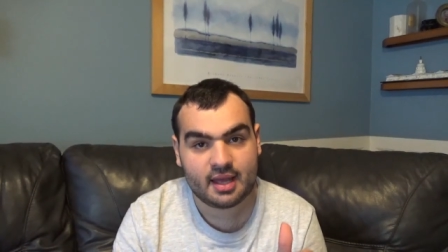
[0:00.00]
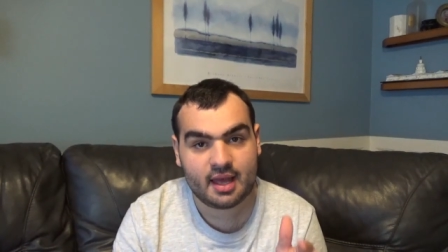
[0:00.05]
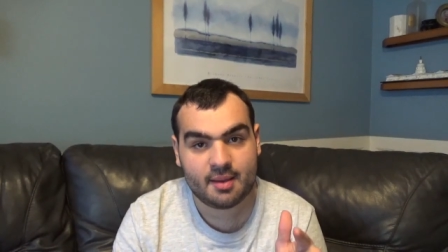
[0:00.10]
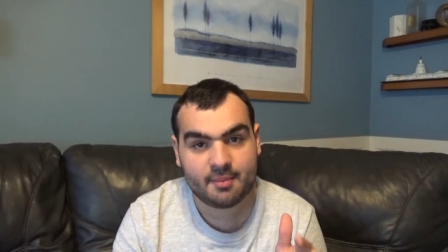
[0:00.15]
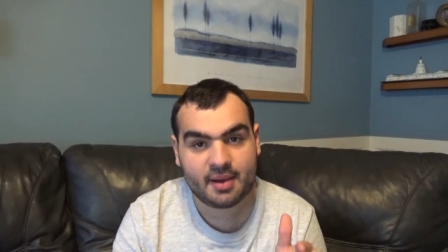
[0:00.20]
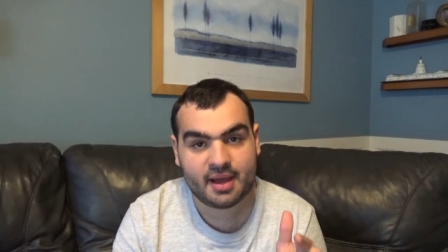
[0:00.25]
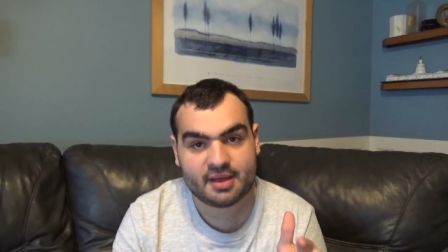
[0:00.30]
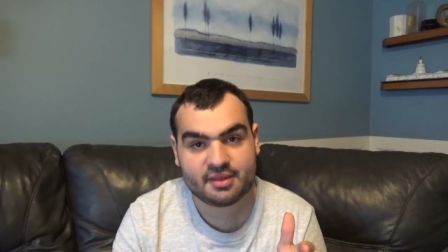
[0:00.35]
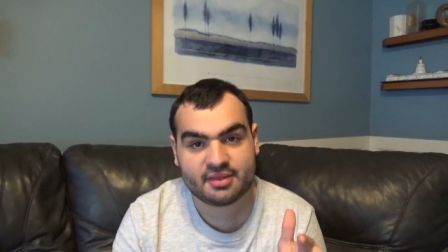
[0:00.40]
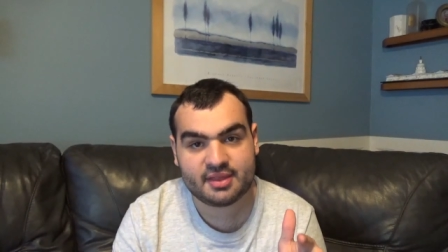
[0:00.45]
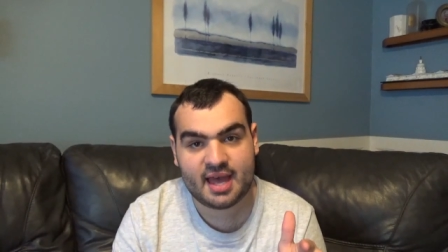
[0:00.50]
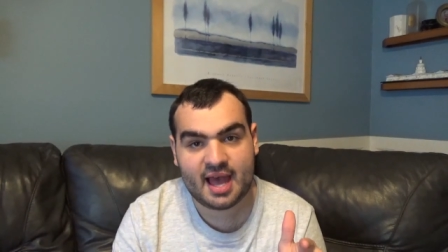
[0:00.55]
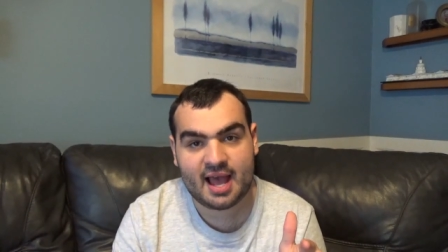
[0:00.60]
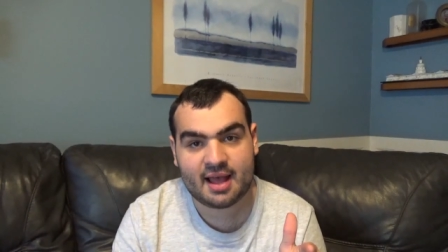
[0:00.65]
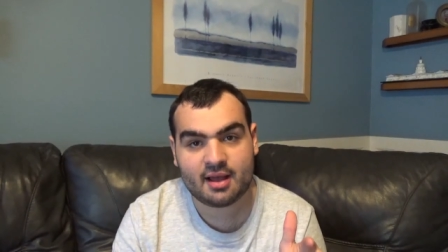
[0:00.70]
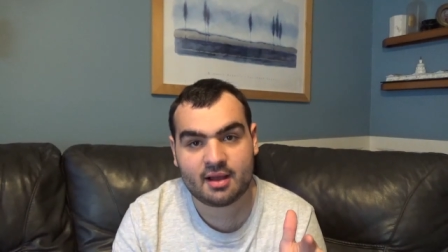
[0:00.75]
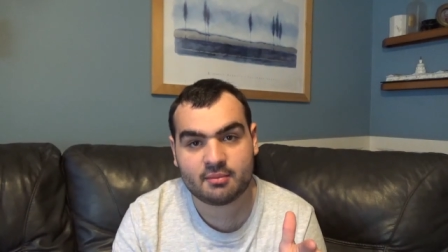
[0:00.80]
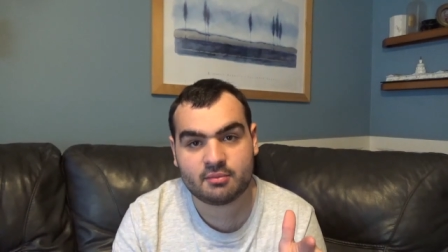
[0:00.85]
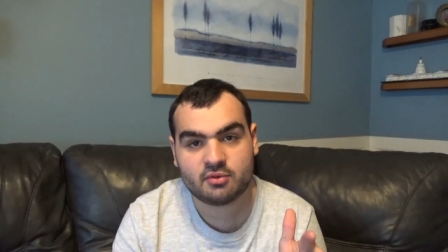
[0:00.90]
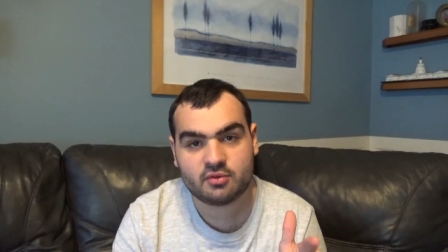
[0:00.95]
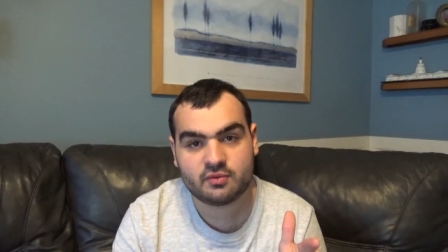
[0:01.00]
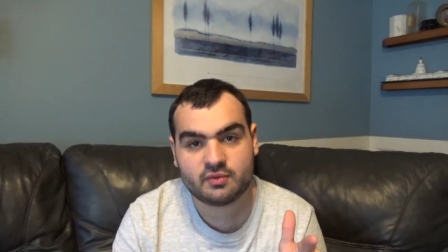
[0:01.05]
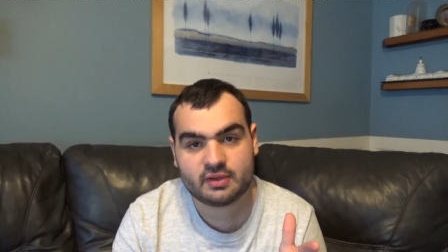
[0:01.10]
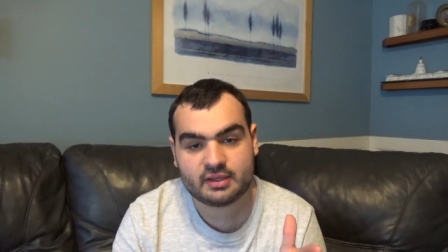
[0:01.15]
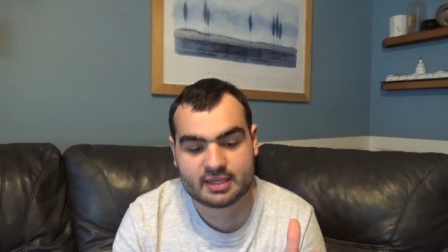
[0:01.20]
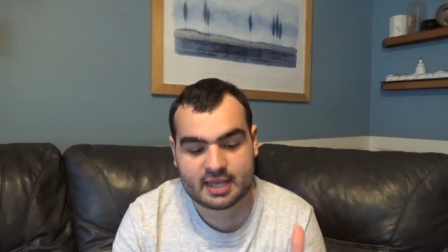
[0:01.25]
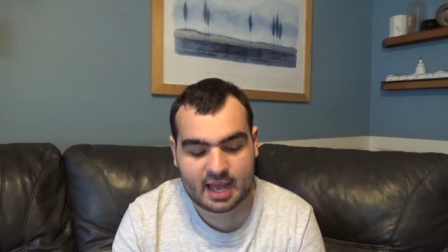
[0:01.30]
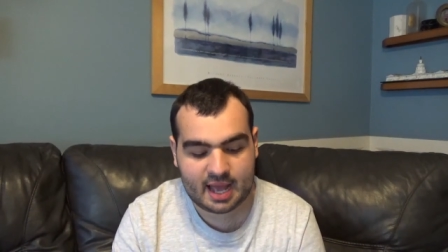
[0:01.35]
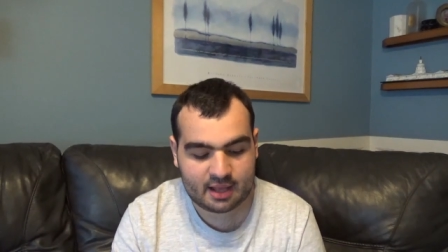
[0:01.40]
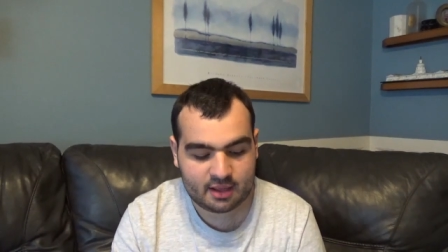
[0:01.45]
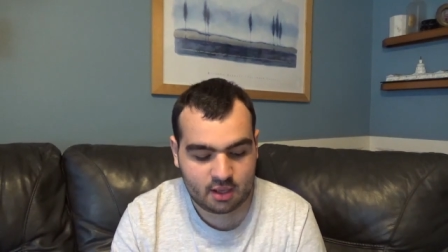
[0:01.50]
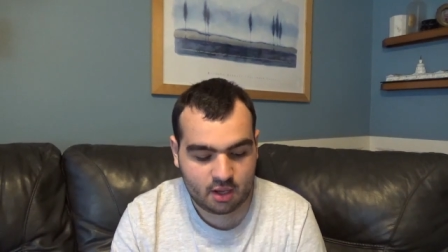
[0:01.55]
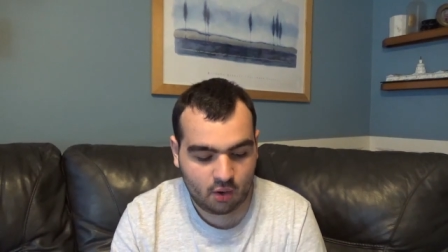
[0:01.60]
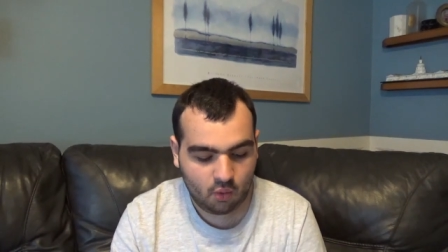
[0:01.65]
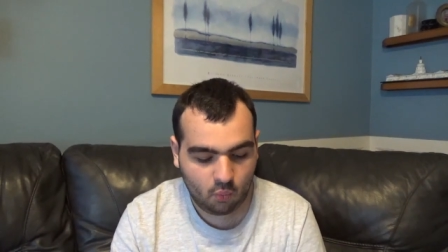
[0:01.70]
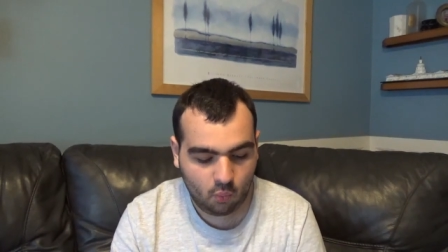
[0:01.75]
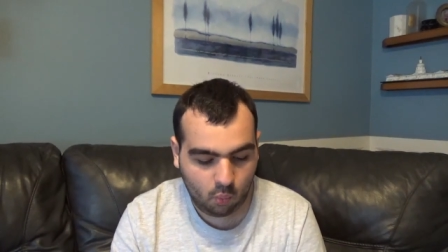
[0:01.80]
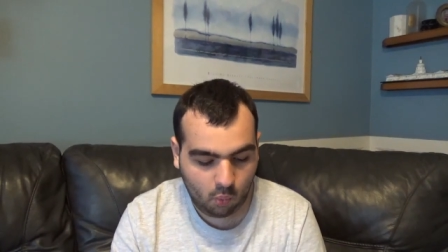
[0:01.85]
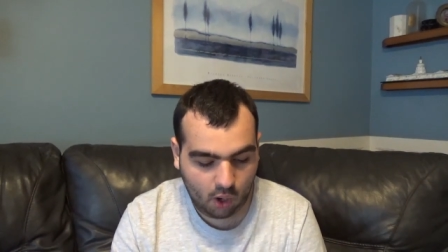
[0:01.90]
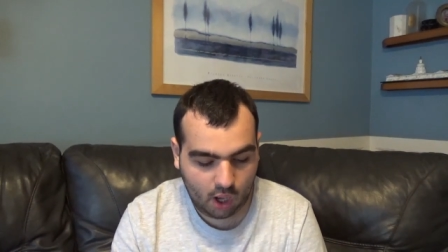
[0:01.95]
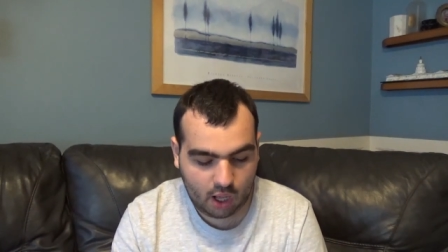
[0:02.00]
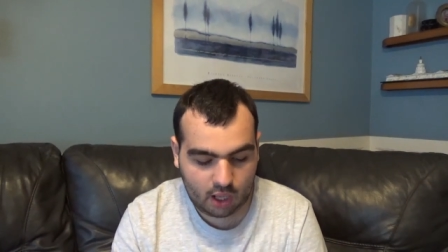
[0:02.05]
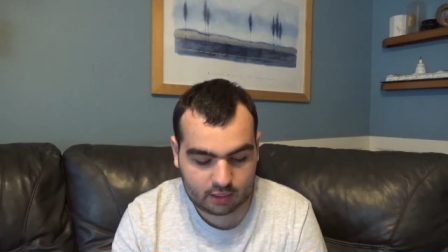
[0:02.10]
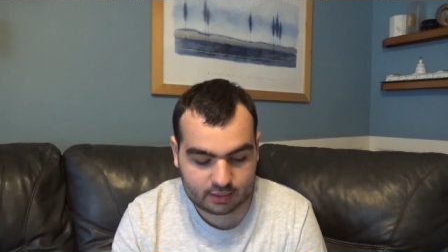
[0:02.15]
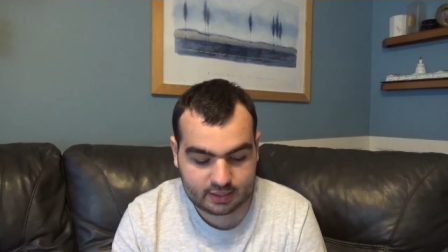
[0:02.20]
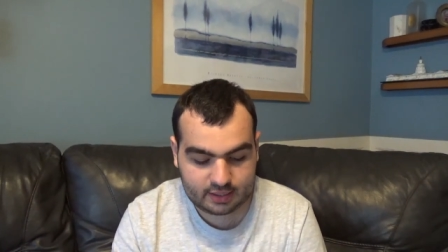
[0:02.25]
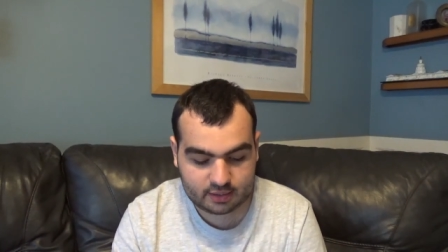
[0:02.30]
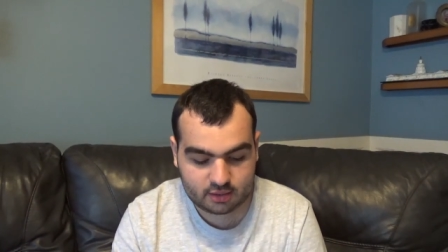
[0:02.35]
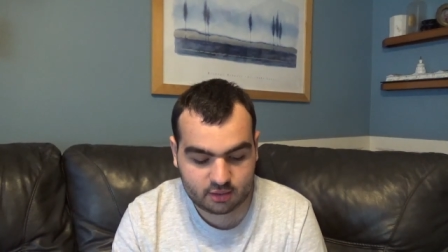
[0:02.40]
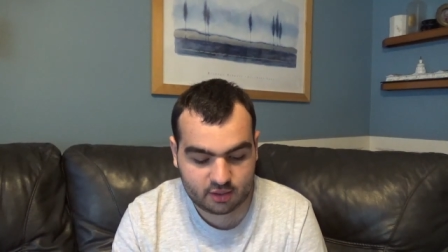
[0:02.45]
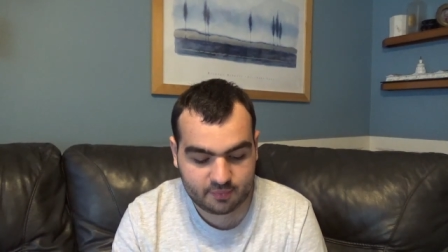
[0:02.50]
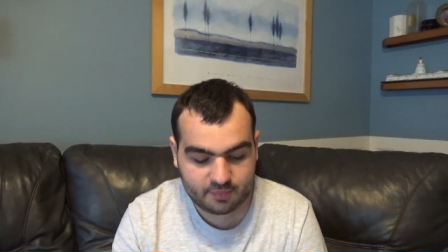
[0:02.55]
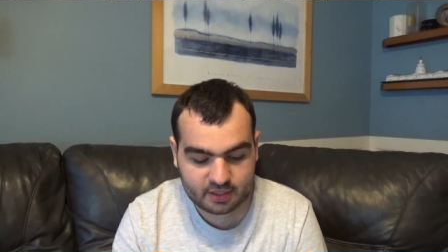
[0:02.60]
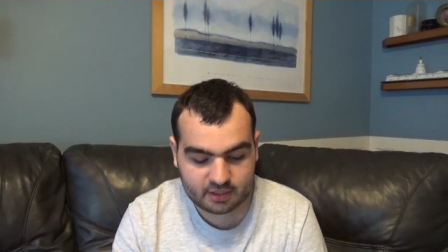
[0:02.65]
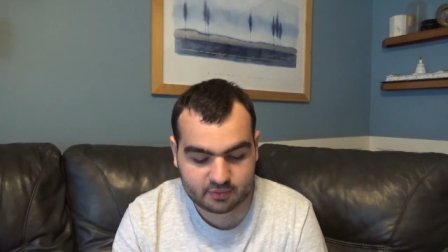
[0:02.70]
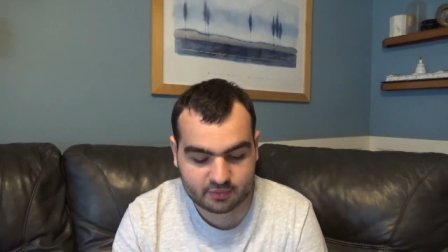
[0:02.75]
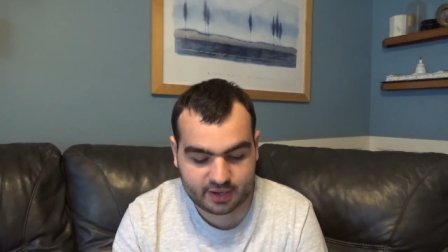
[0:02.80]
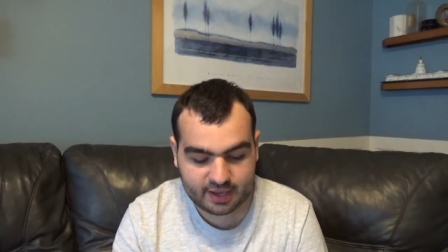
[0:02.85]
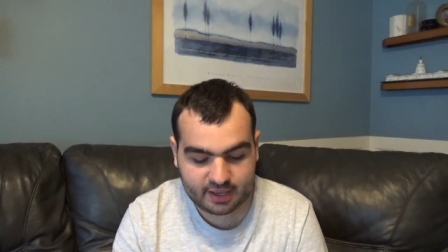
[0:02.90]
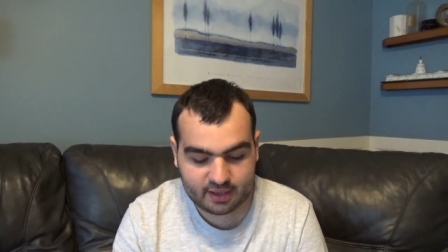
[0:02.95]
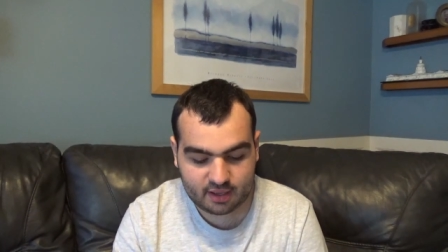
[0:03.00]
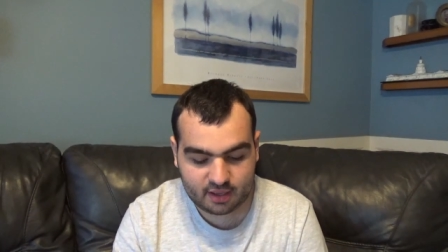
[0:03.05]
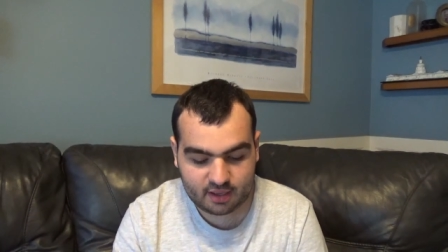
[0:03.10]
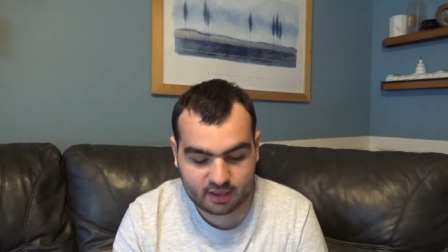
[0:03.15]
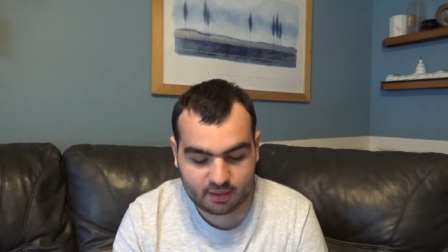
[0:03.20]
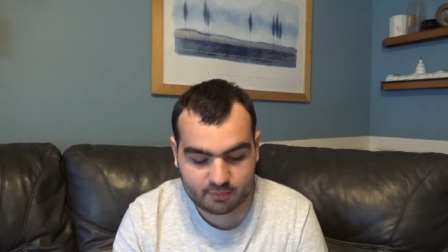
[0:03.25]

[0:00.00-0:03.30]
And by that, a movie that, while it could have been great,